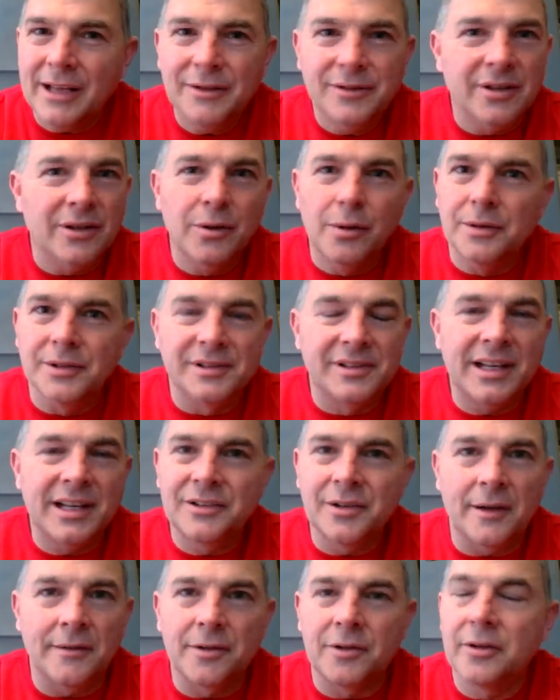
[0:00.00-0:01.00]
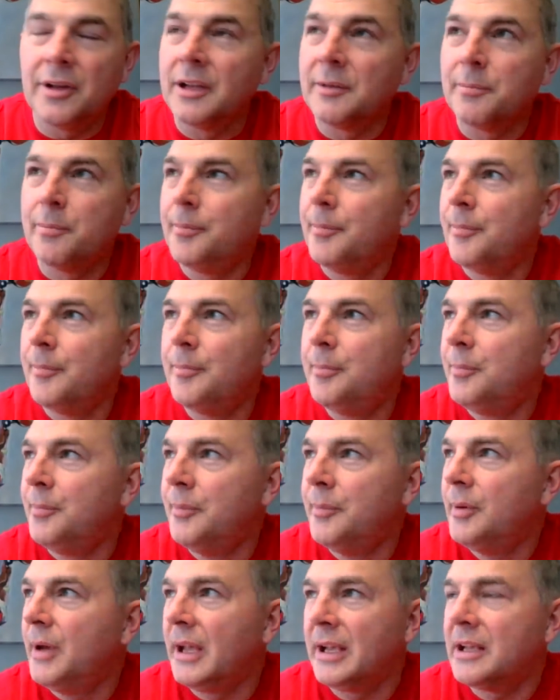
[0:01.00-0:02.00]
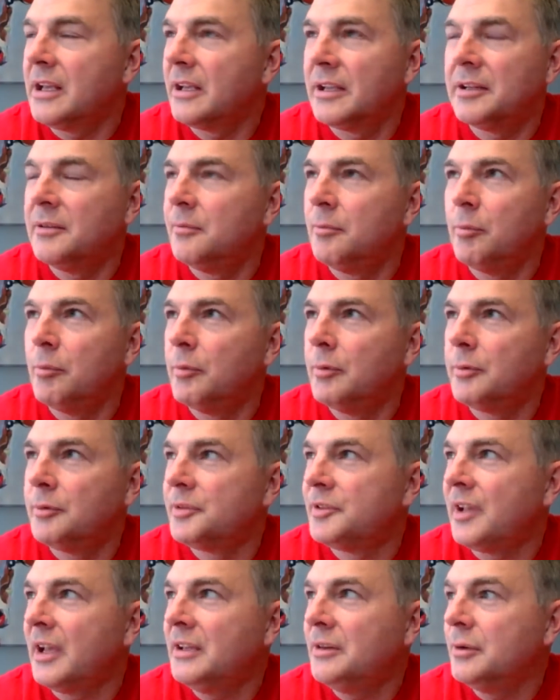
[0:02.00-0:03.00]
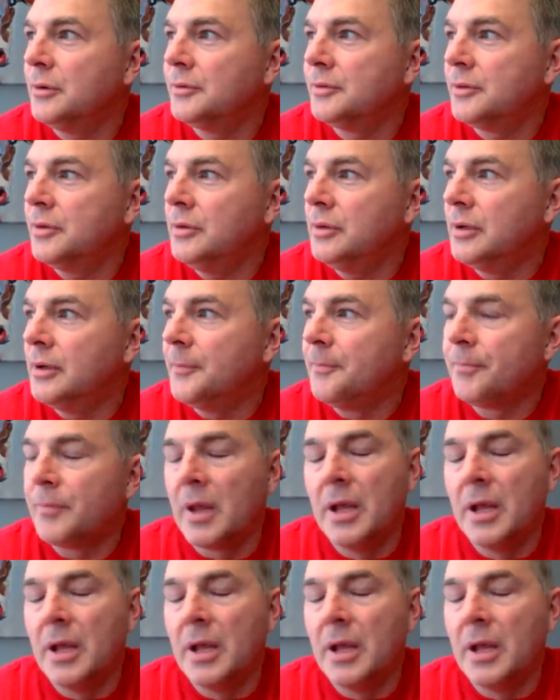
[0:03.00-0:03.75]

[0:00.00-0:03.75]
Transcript: I used to know the states off like like I could recite those to you.